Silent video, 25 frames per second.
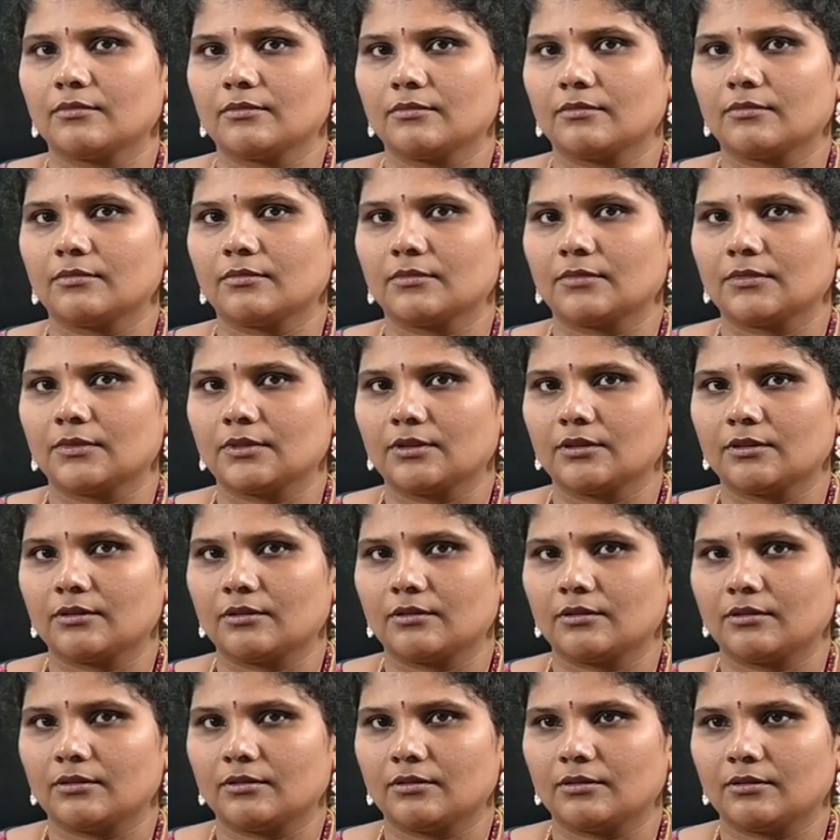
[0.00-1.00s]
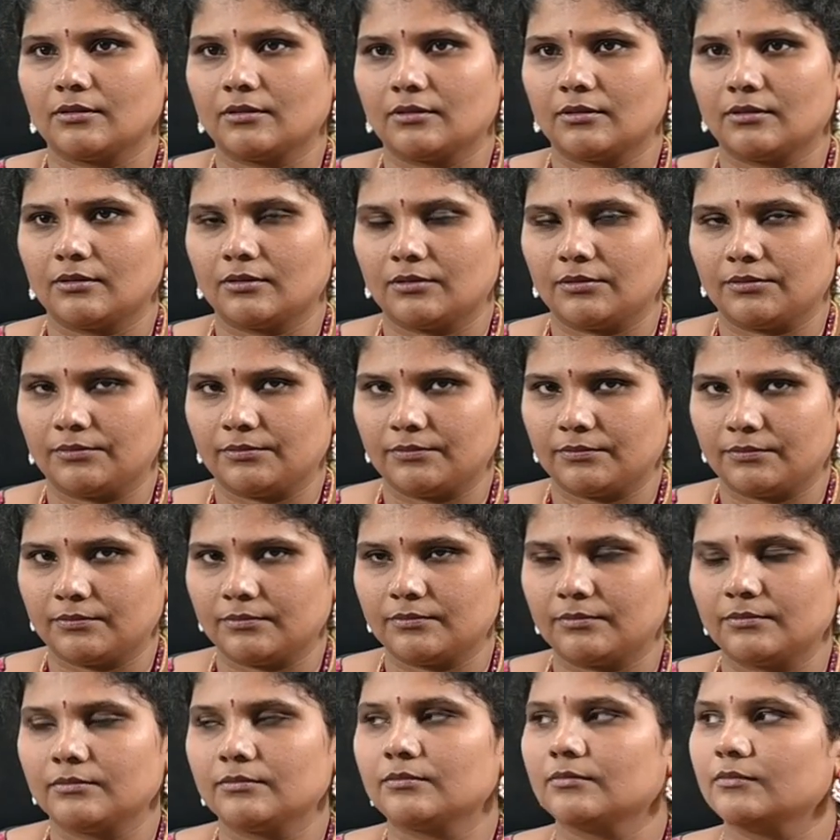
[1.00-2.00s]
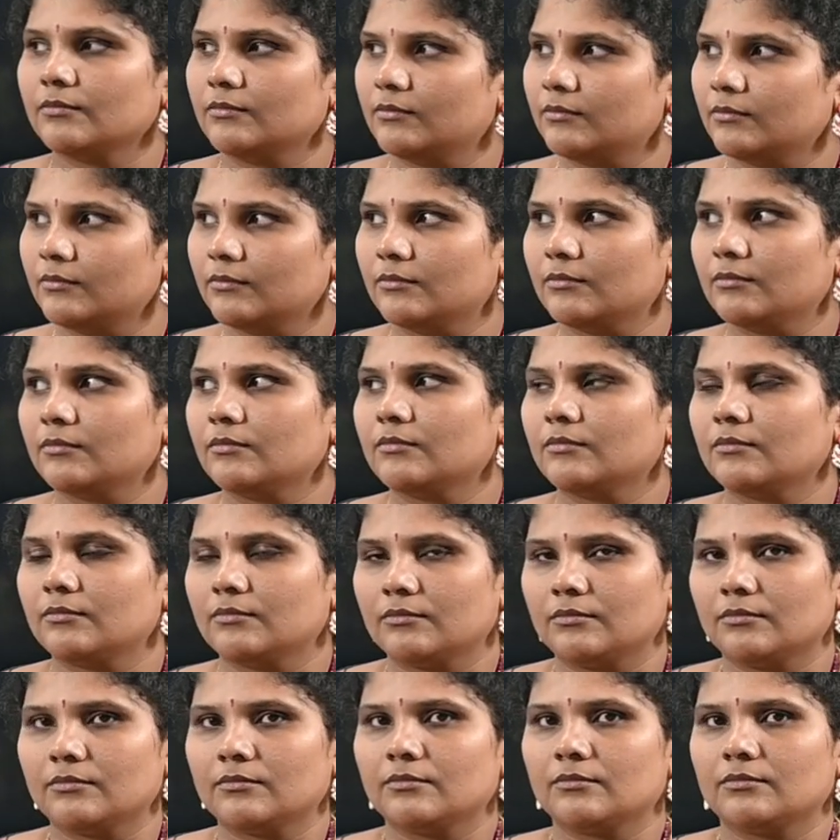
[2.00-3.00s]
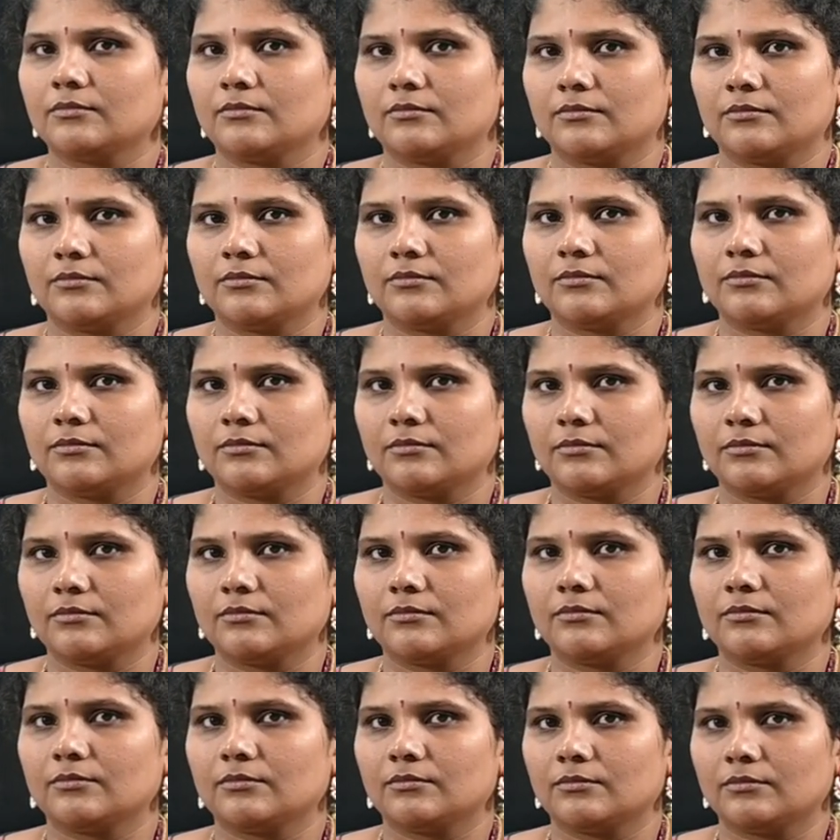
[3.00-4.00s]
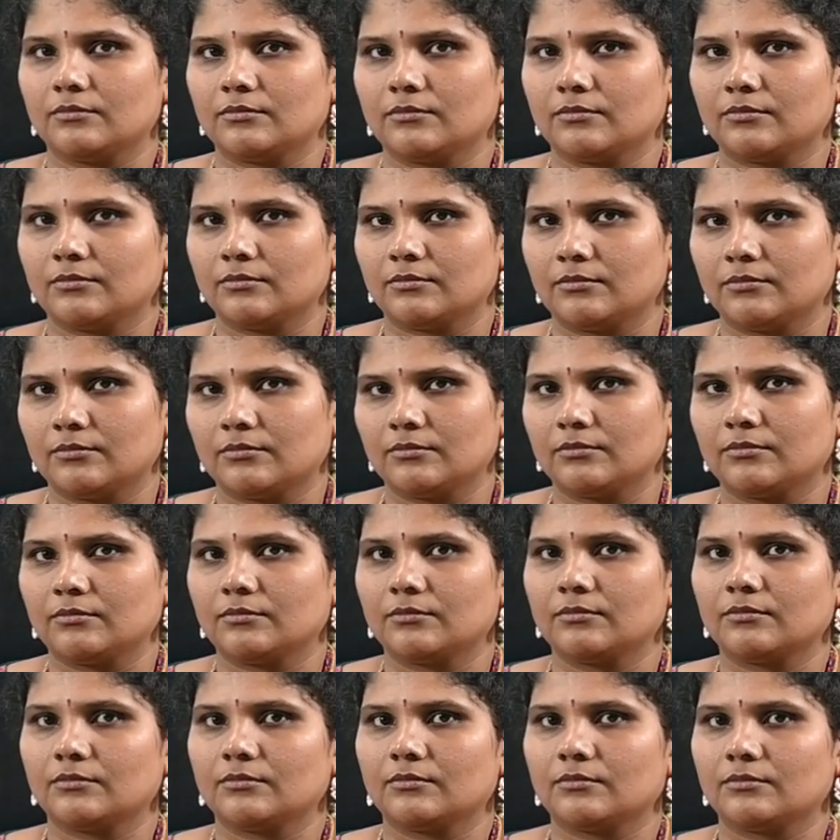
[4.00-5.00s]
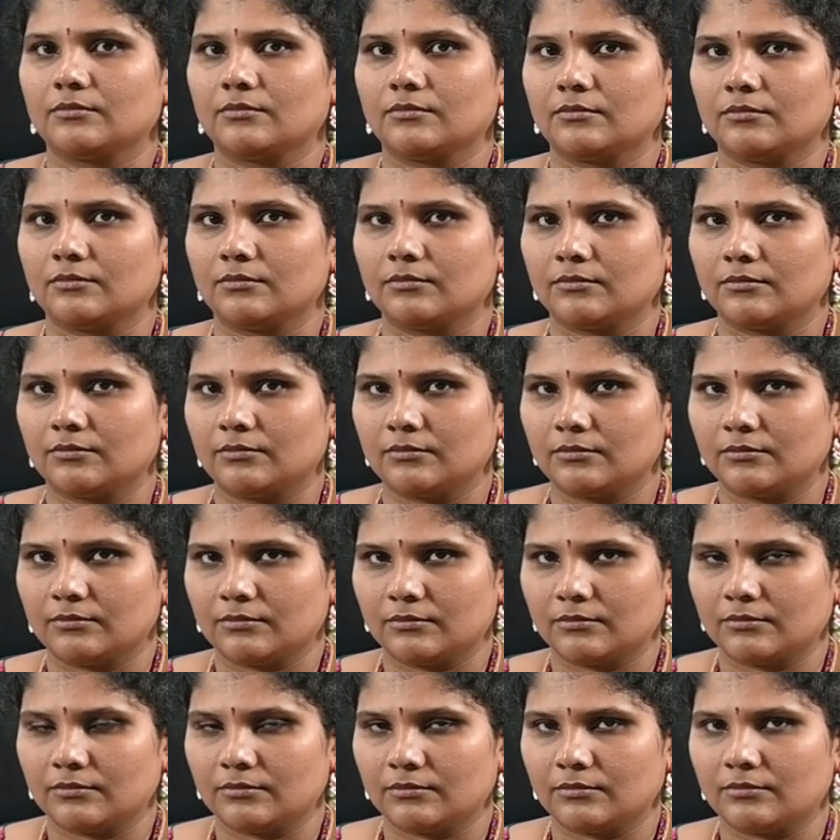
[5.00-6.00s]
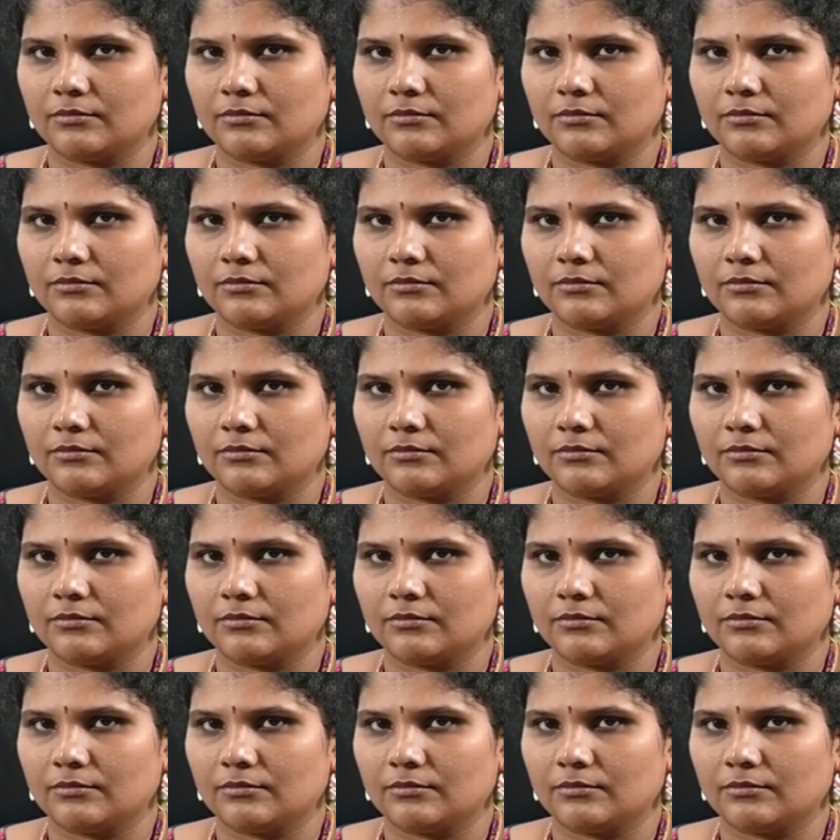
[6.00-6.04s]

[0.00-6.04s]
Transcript: This person isn't speaking.